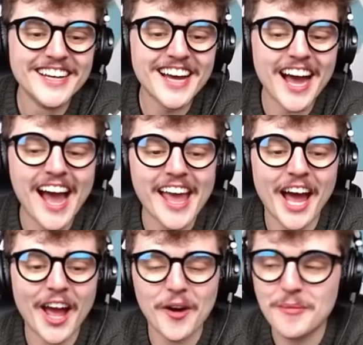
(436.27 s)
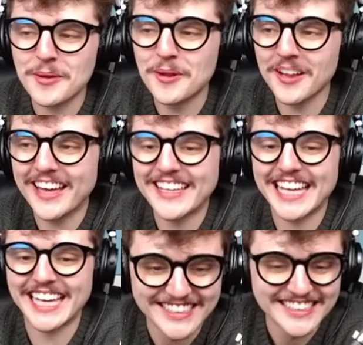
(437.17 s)
hi, I hope you like
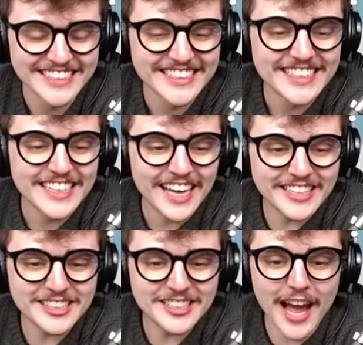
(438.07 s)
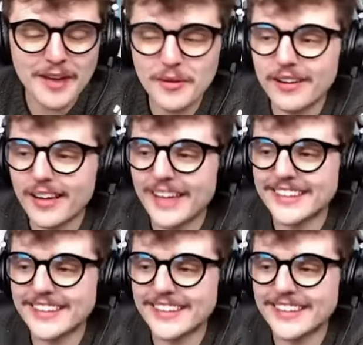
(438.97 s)
it. I do, I will, I